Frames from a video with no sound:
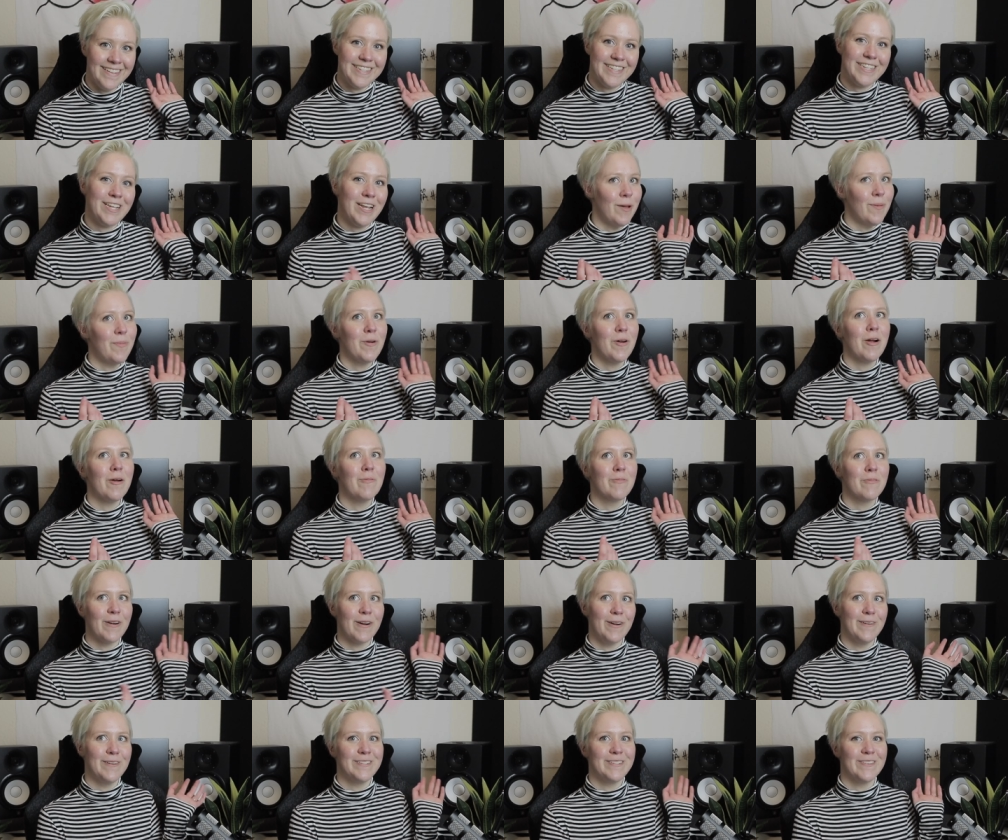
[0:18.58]
super
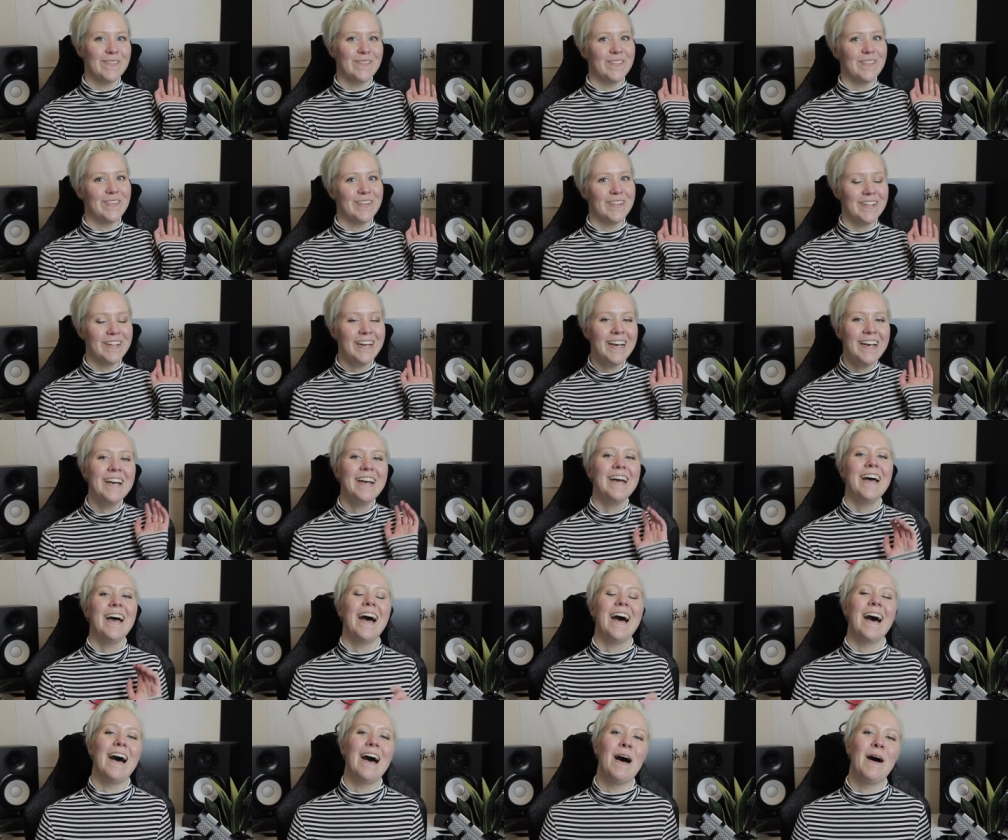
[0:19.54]
approachable
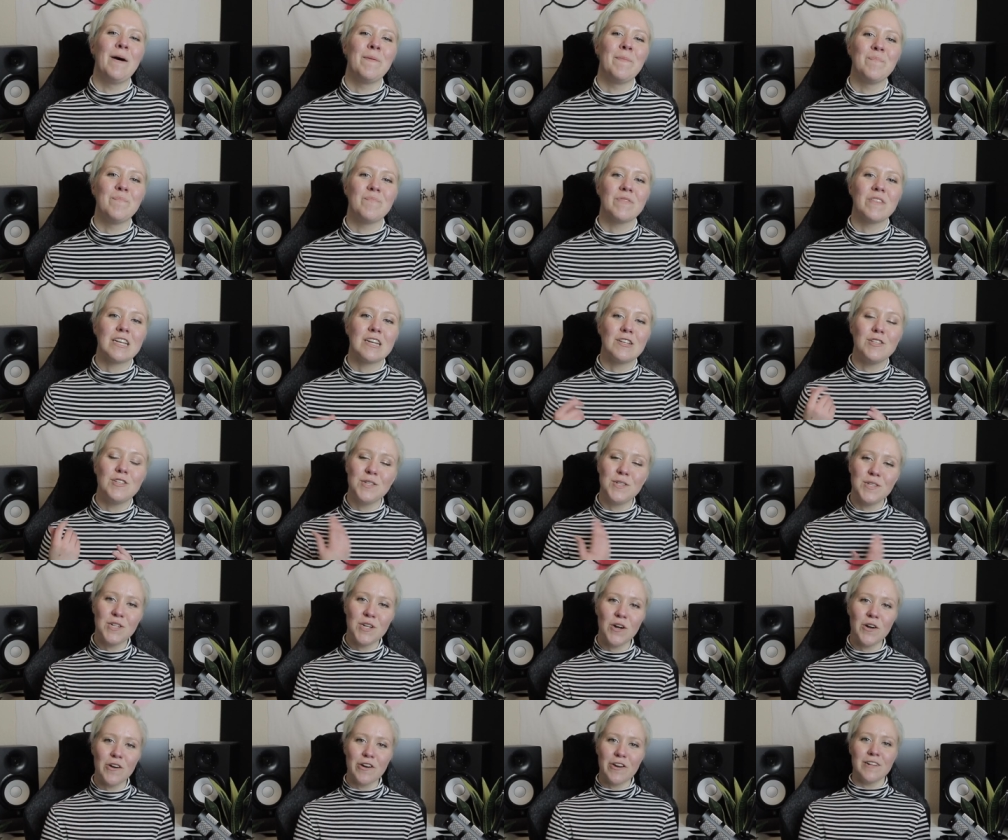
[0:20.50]
um,
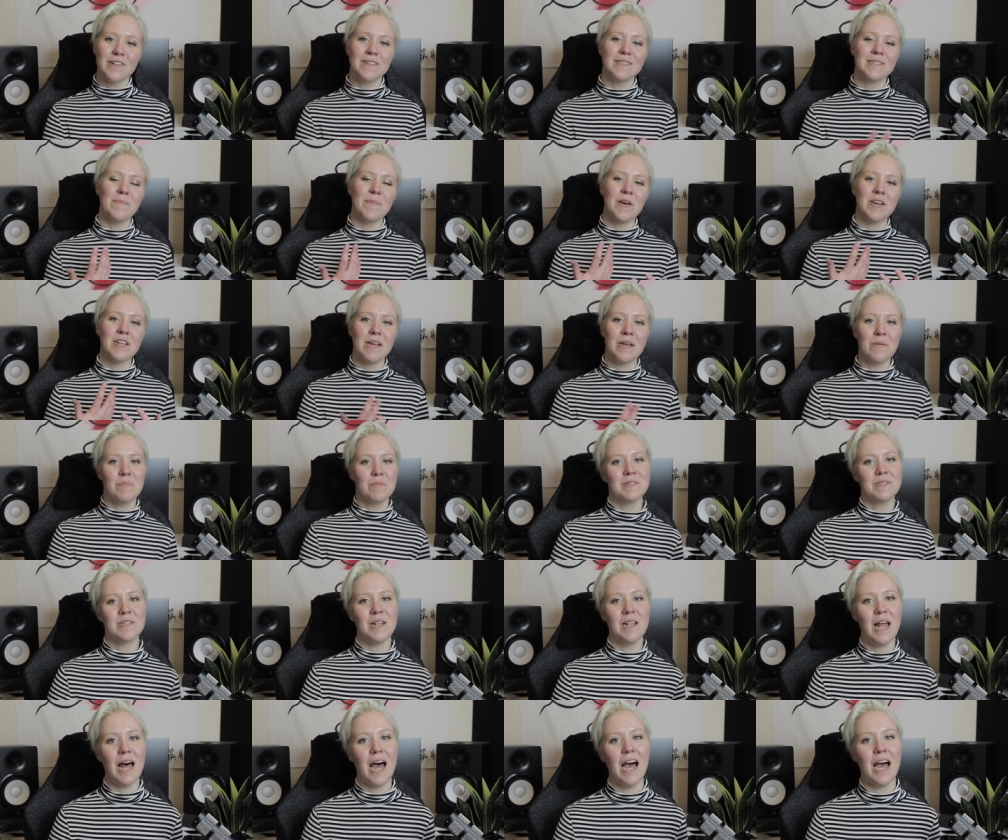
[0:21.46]
tutorials about
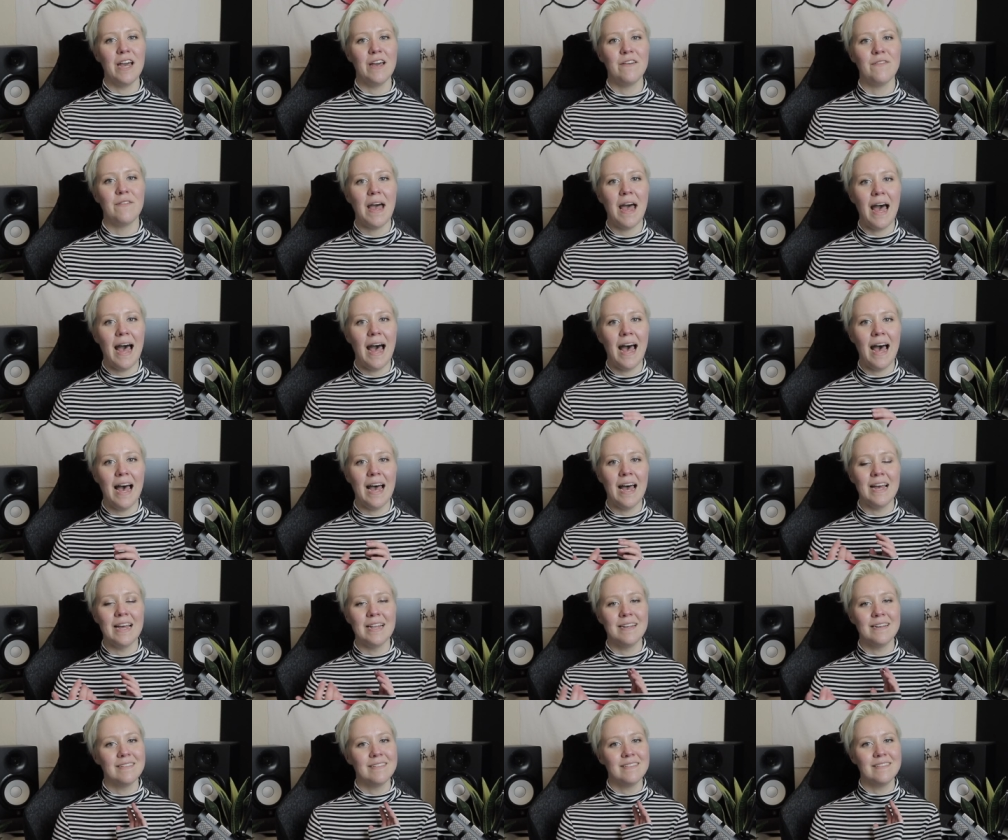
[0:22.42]
Ableton Live,
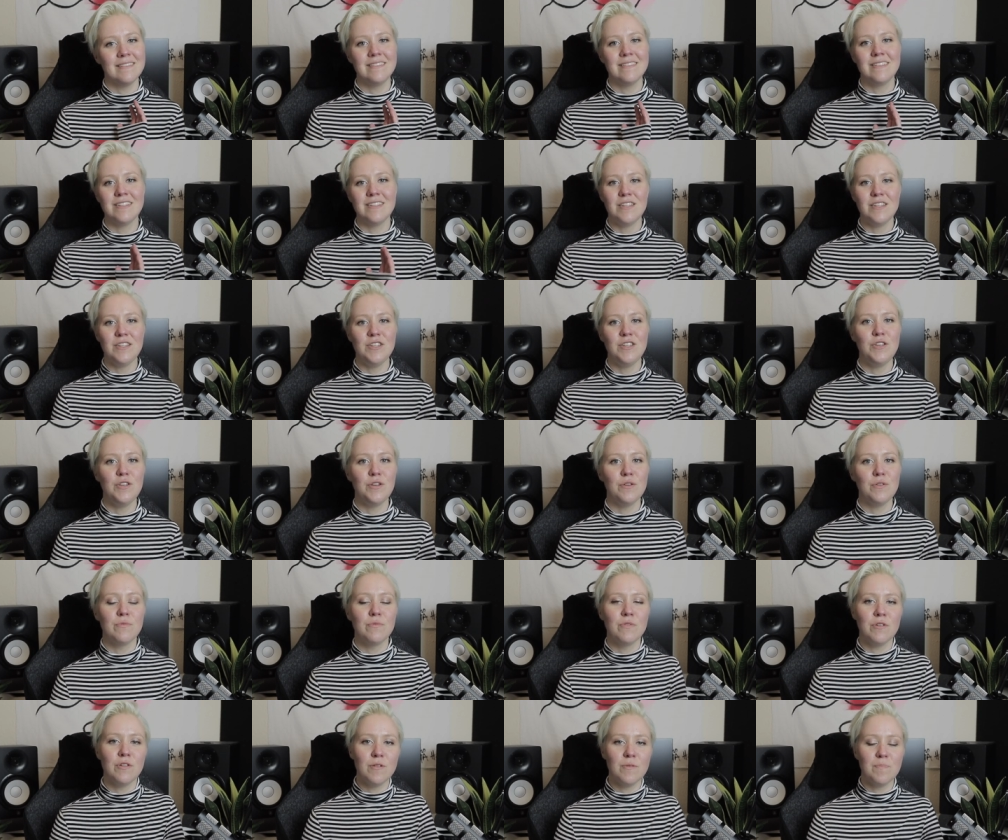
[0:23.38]
and
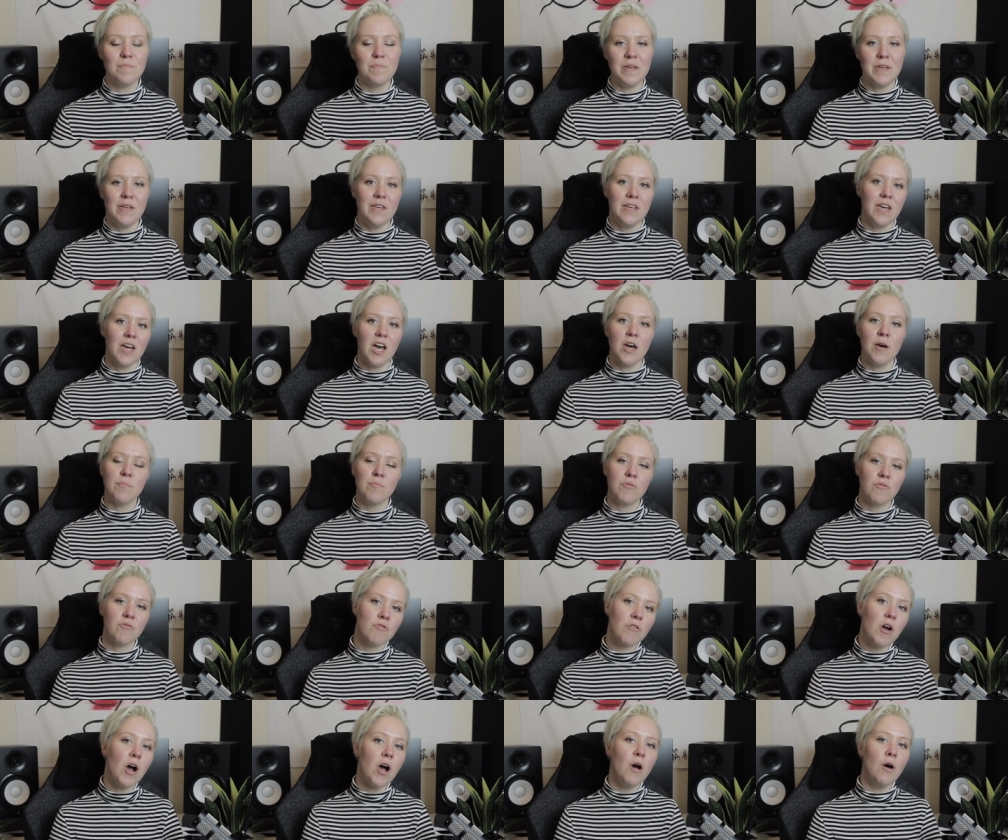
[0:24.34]
you will be a
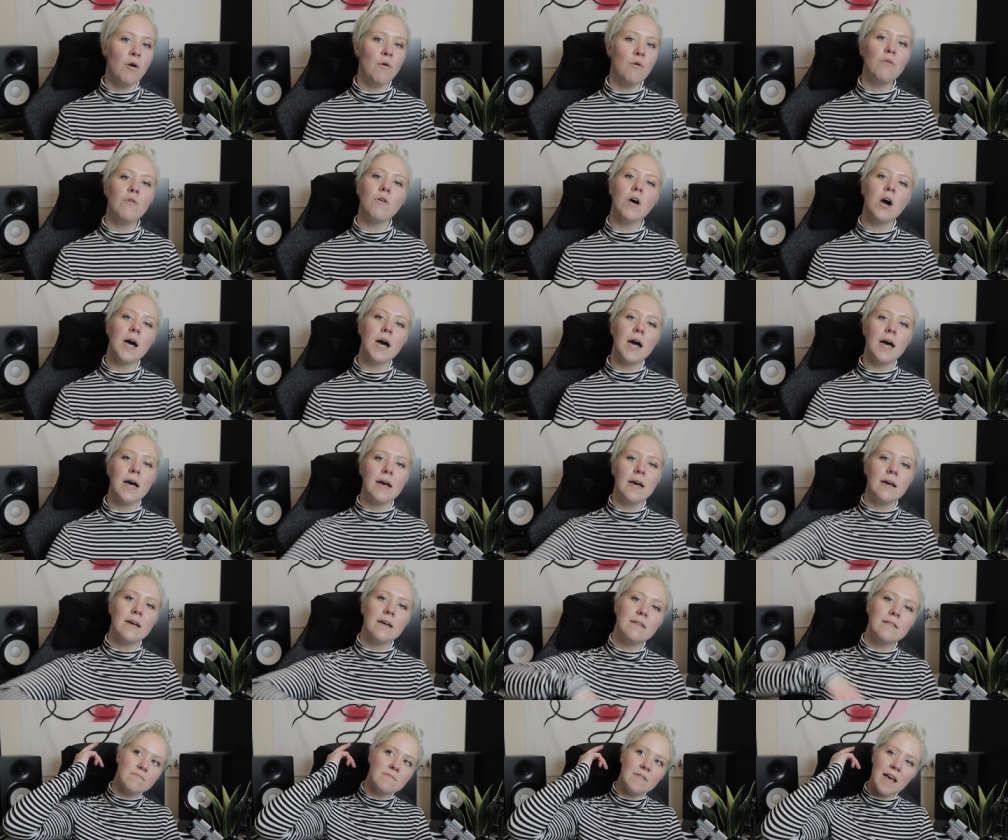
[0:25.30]
pro
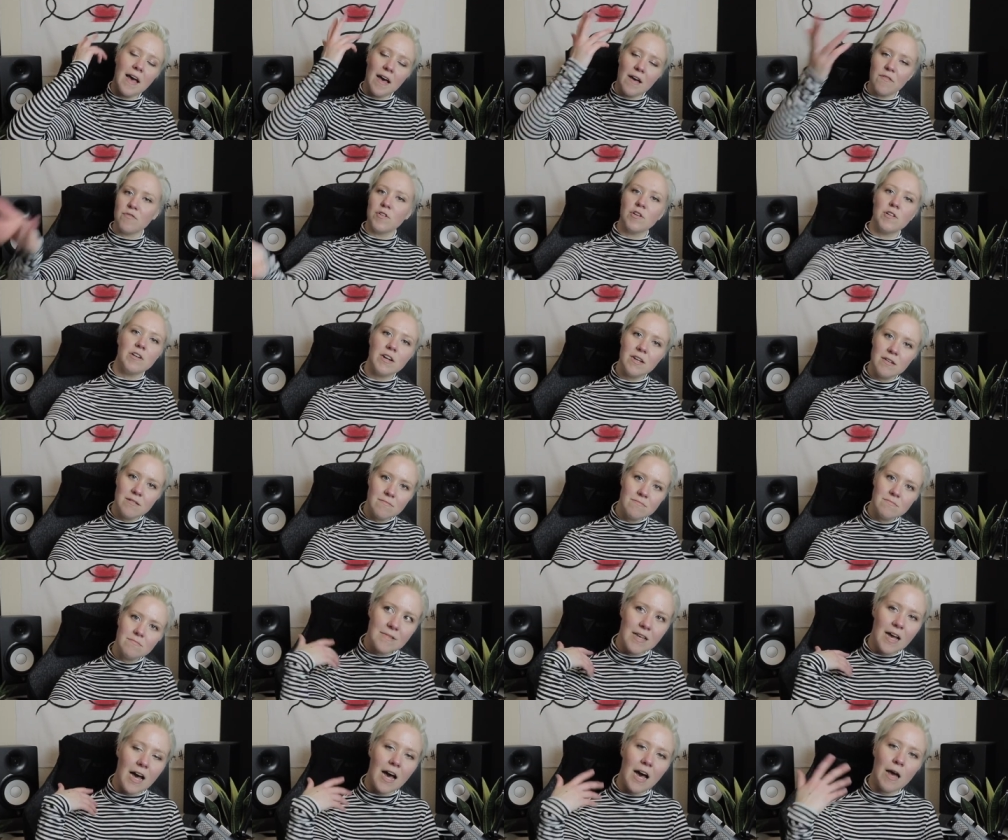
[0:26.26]
after it.
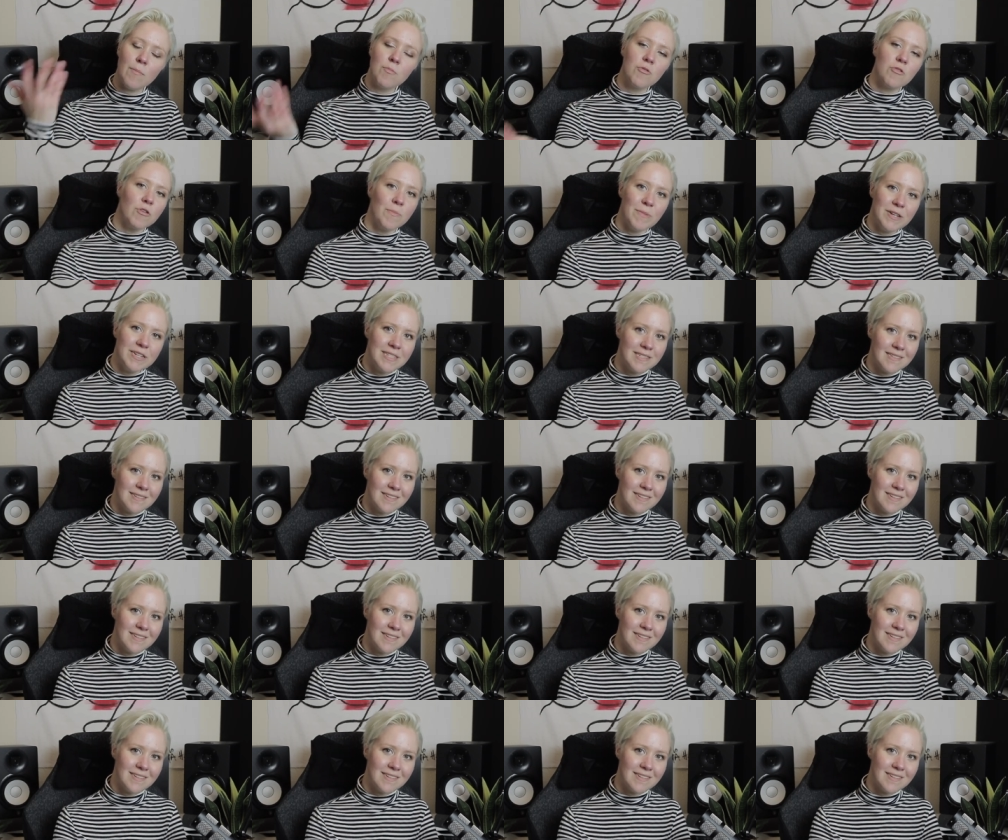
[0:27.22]
I promise.